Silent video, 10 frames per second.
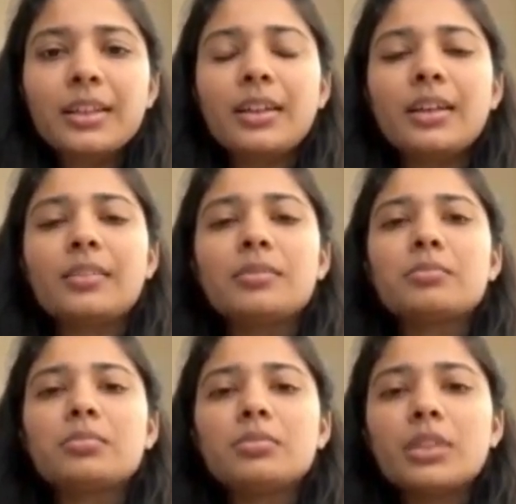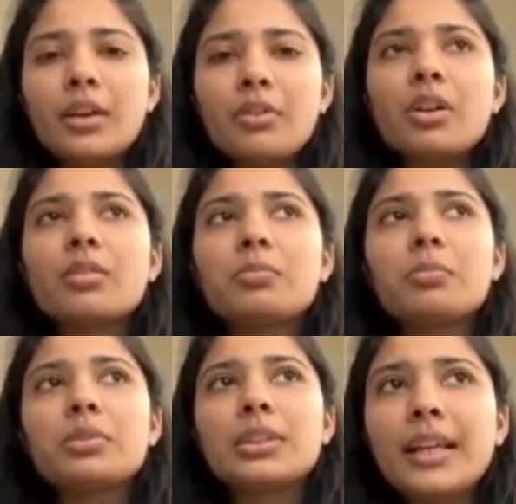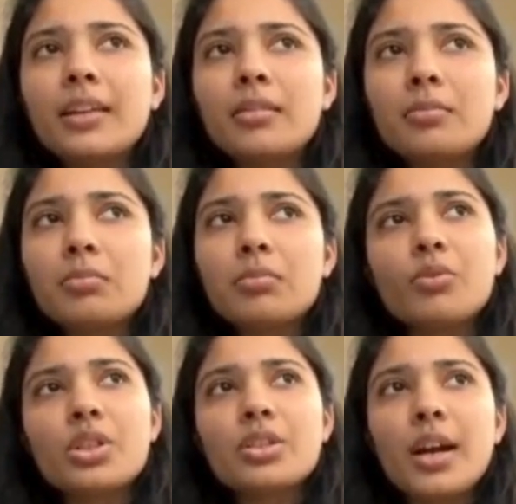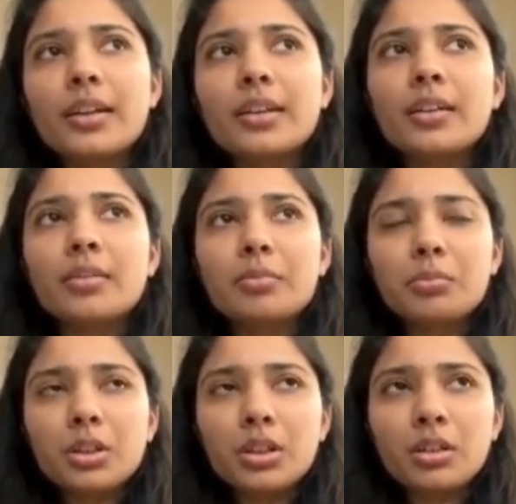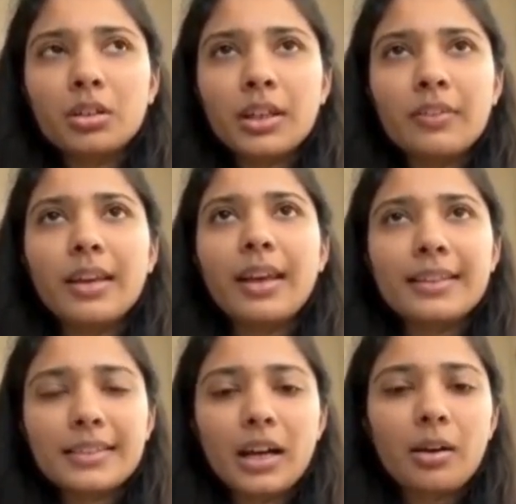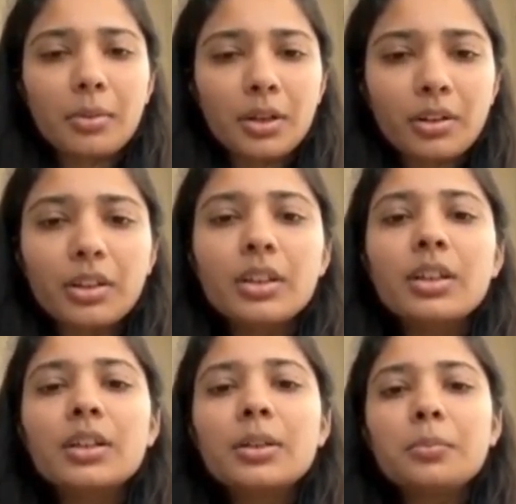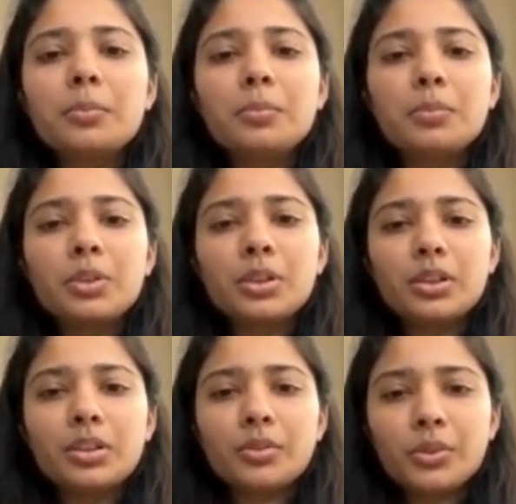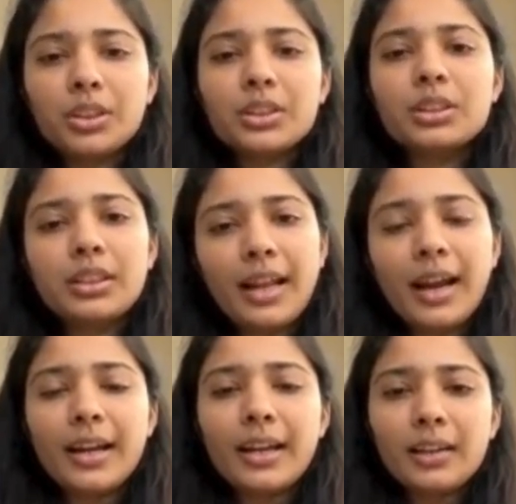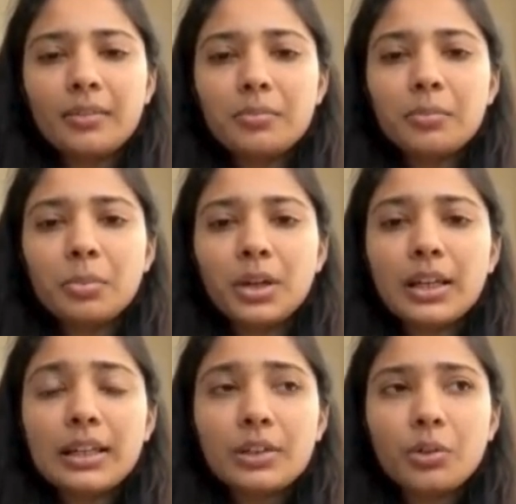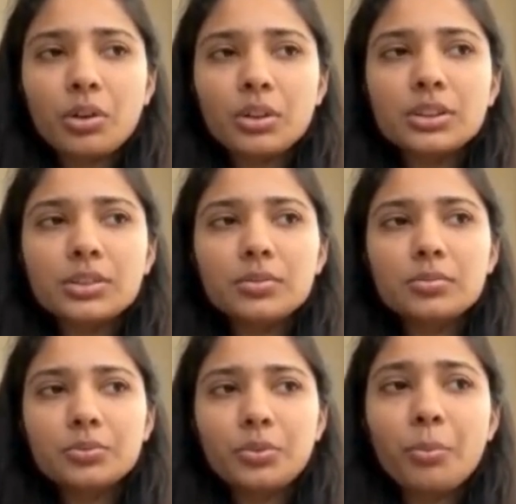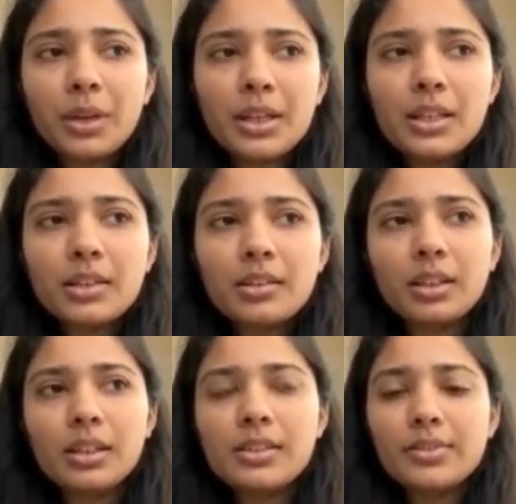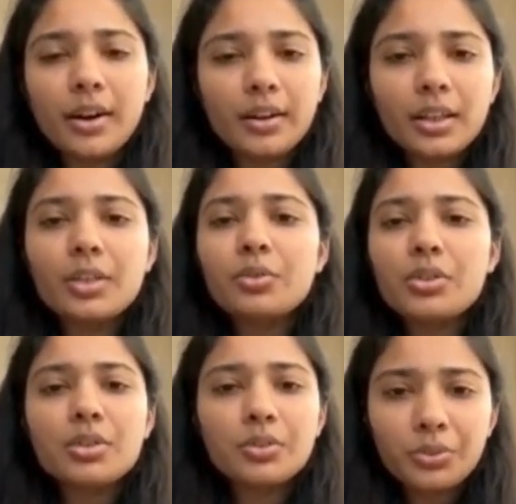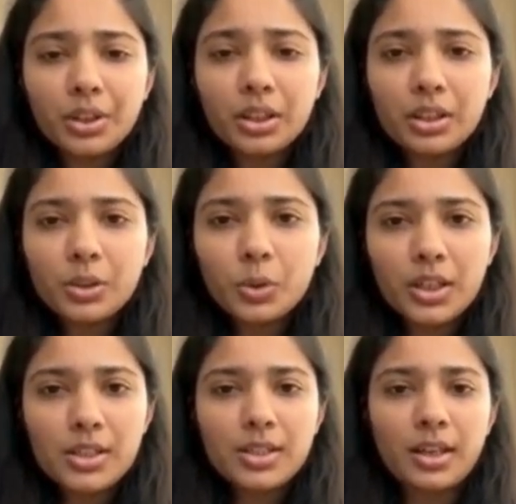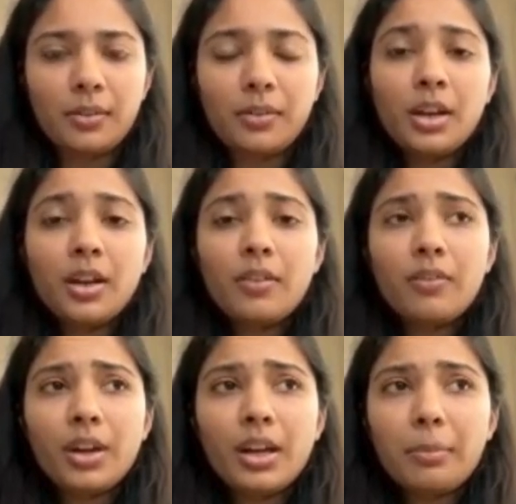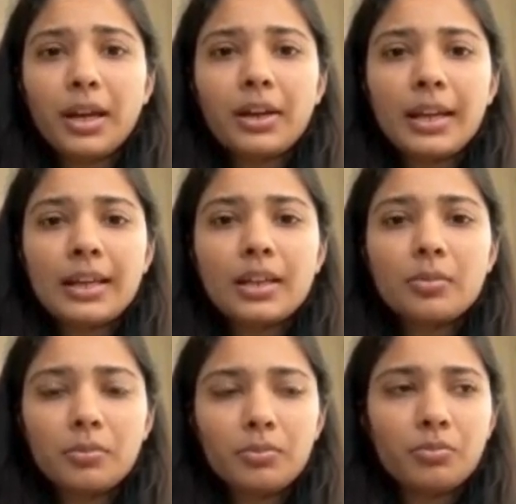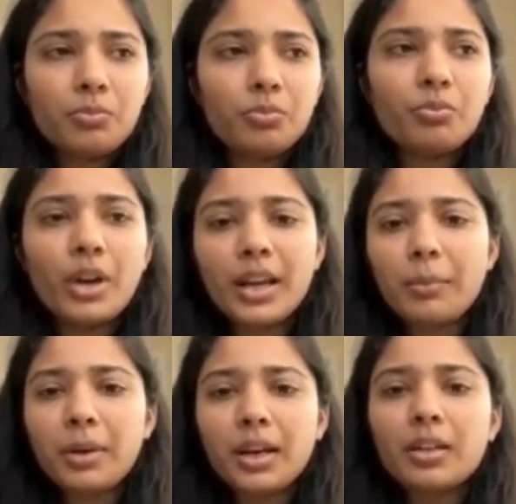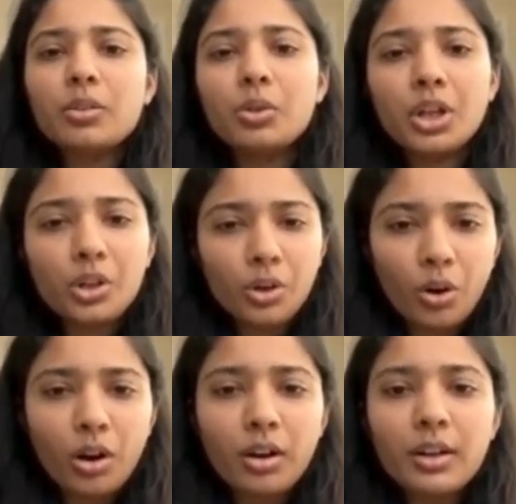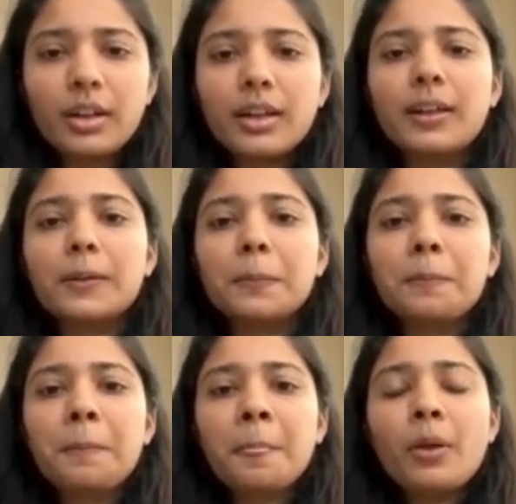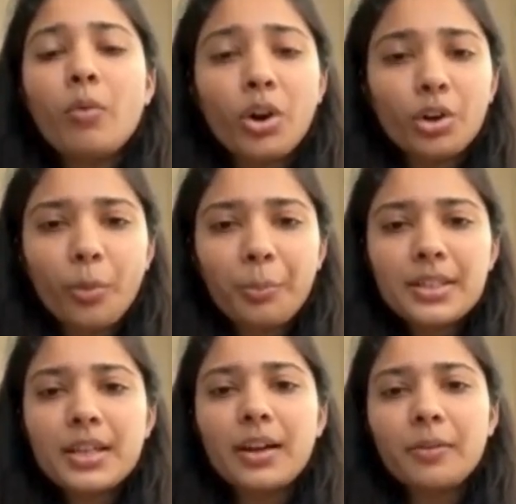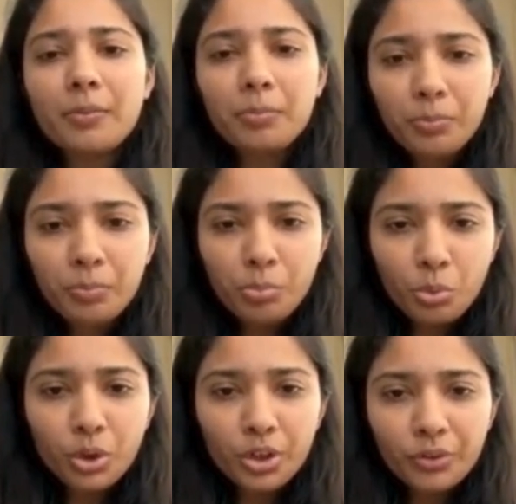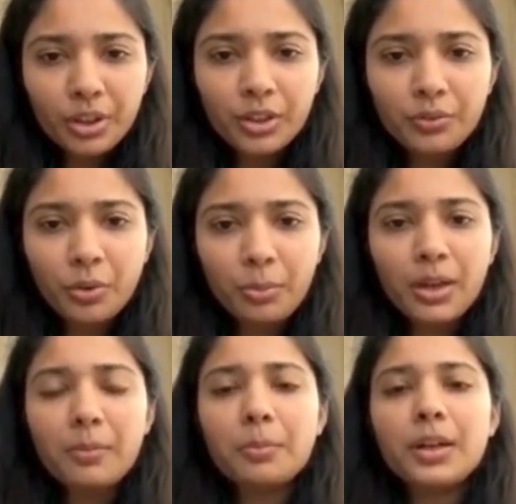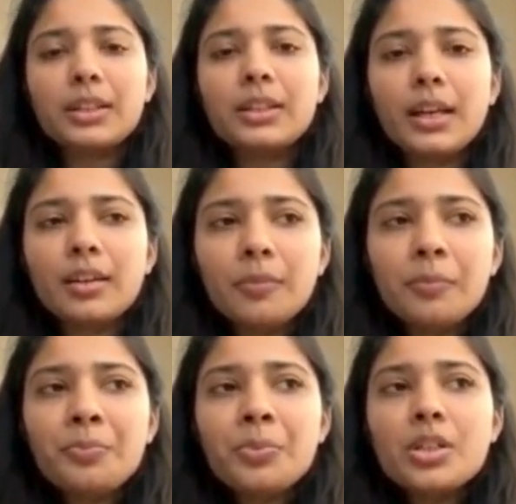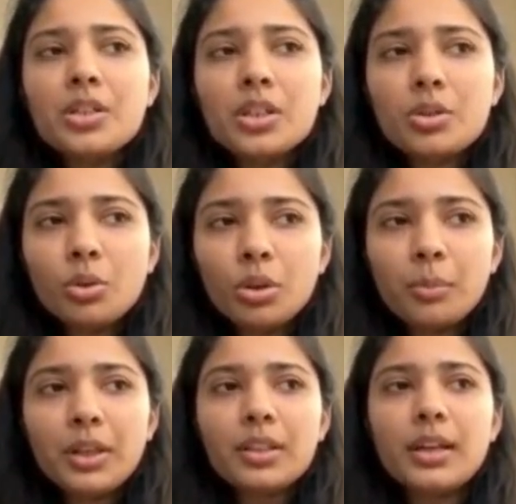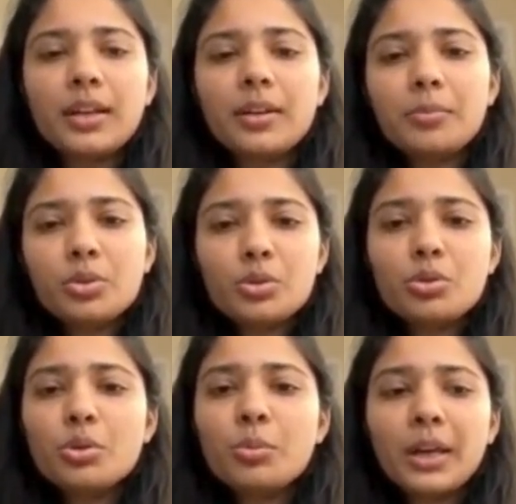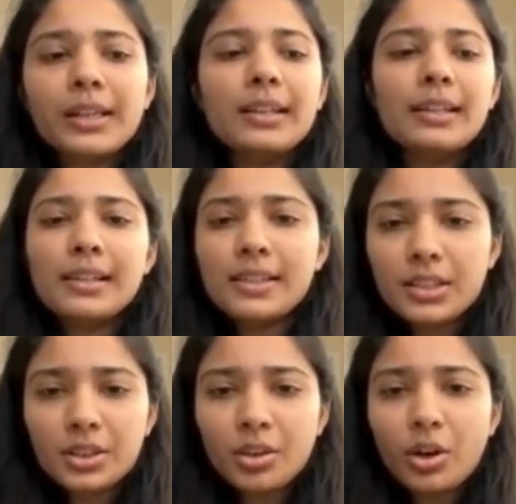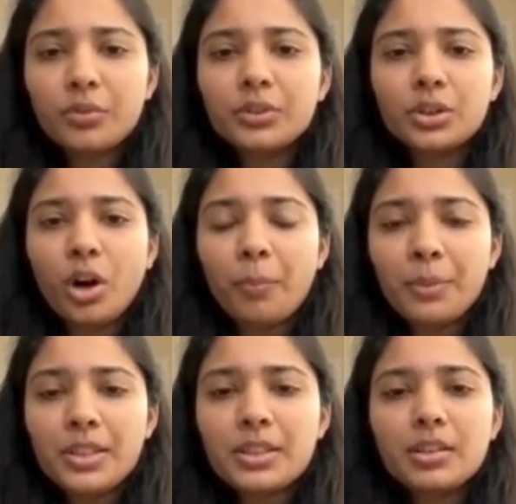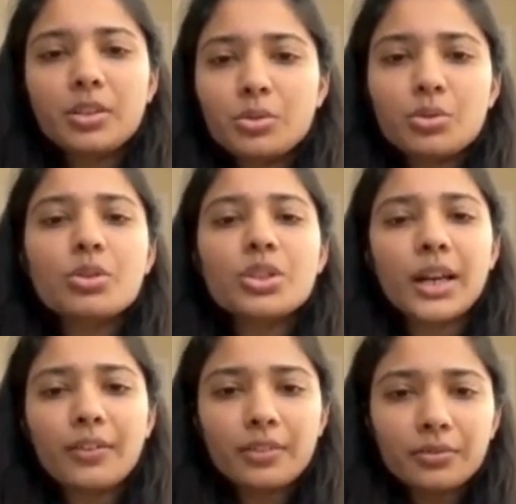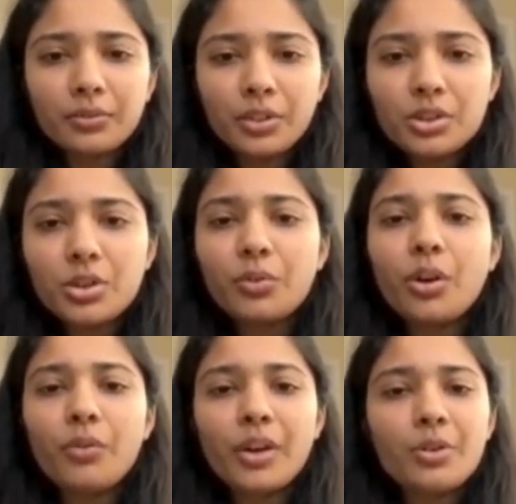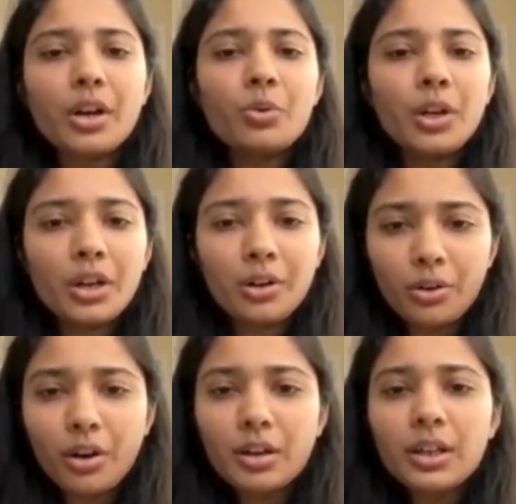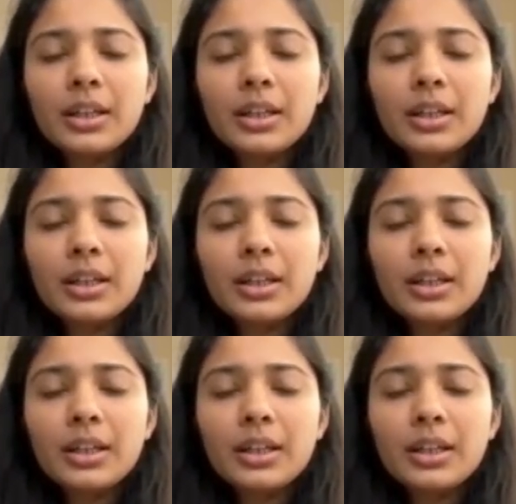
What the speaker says: And then we started giving exam and all with TED. And but it was, for me, in starting it was difficult to understand where am I going wrong and what topics are more difficult for me. But then she told me that you should make a list of the topics. You should check first of all where you are going wrong